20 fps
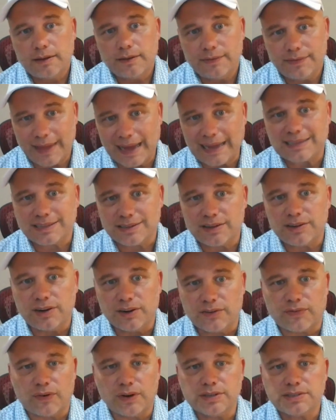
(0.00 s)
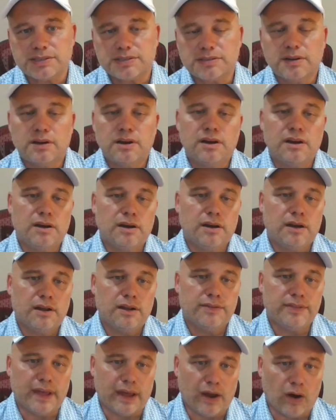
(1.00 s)
That's the difference.
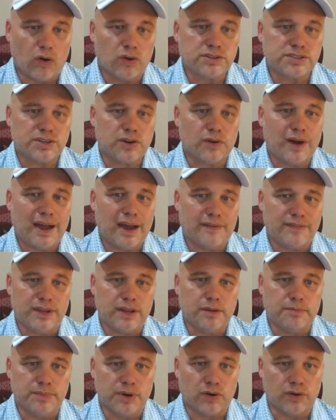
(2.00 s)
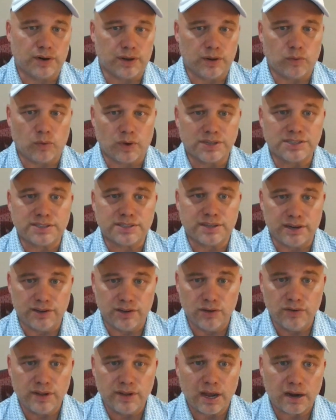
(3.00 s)
They also have the ability, once they
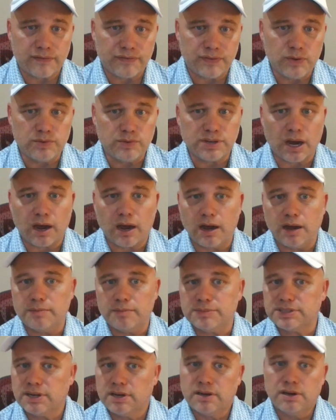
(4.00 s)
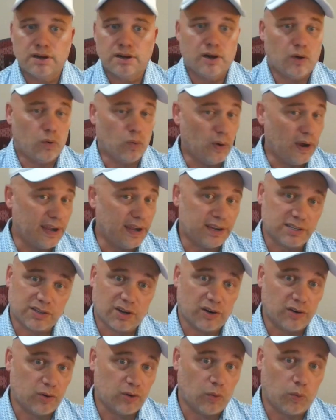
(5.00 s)
do that a few times, Wake is
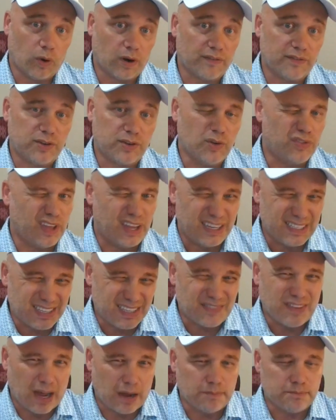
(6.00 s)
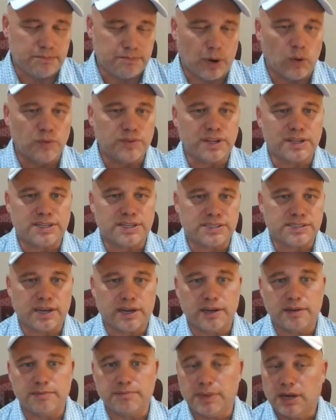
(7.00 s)
going to do one of 2 things, if not both at the
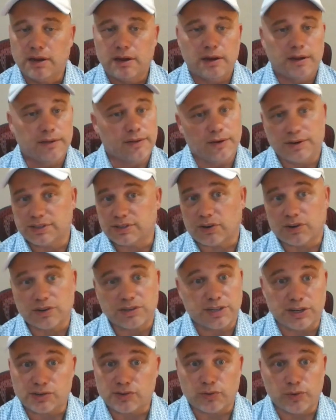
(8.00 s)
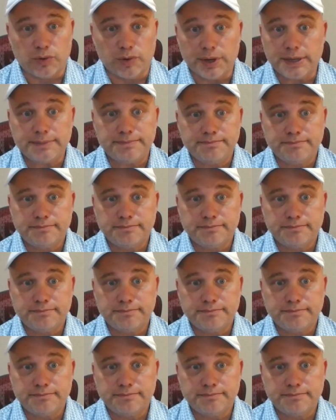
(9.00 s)
same. They're just going to say, screw it.